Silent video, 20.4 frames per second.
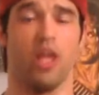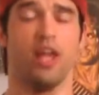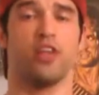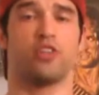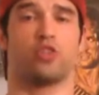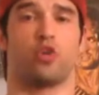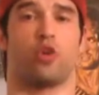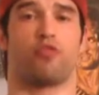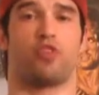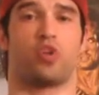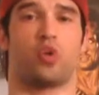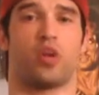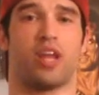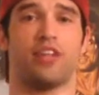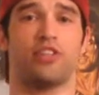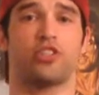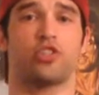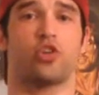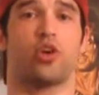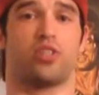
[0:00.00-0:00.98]
So if you're
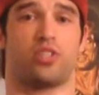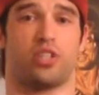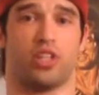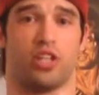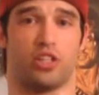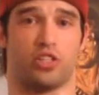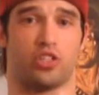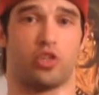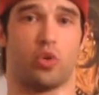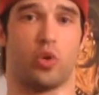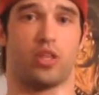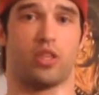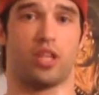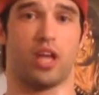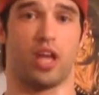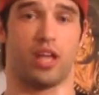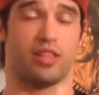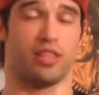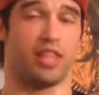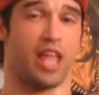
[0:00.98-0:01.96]
interested in doing
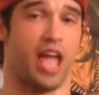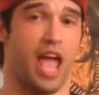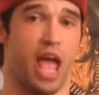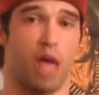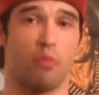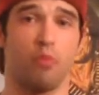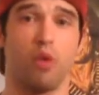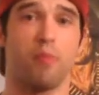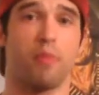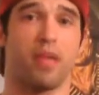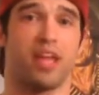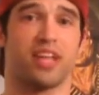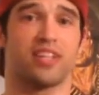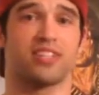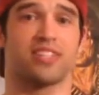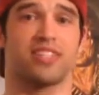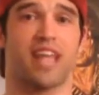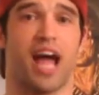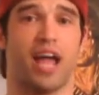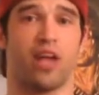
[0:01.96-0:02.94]
an MMA
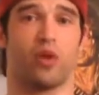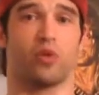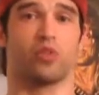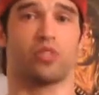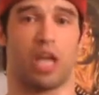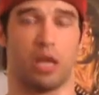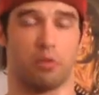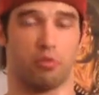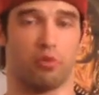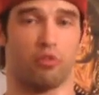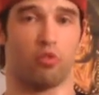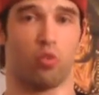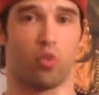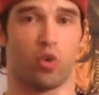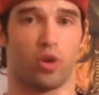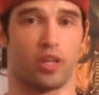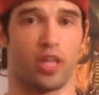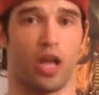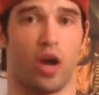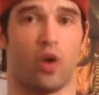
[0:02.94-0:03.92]
style type of
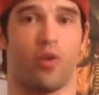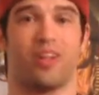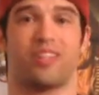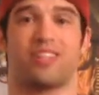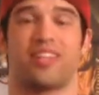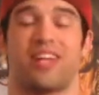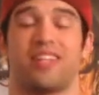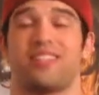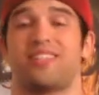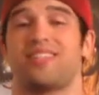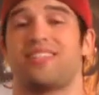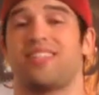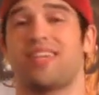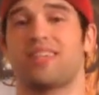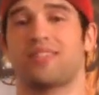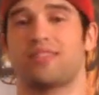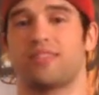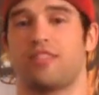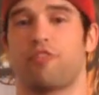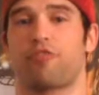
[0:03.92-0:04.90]
workout, it's got
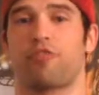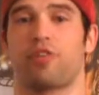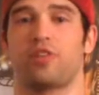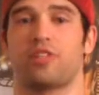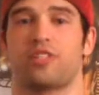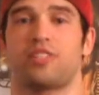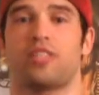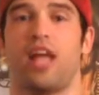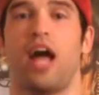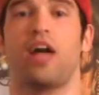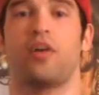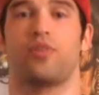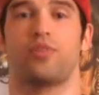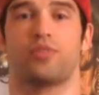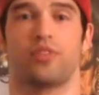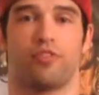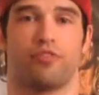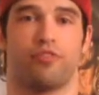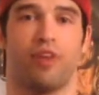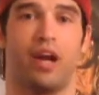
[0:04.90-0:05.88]
6 different styles
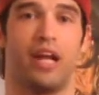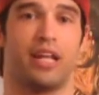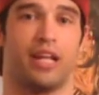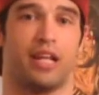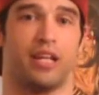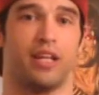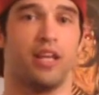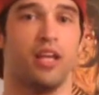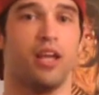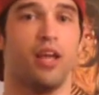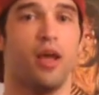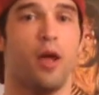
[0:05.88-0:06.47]
of fighting.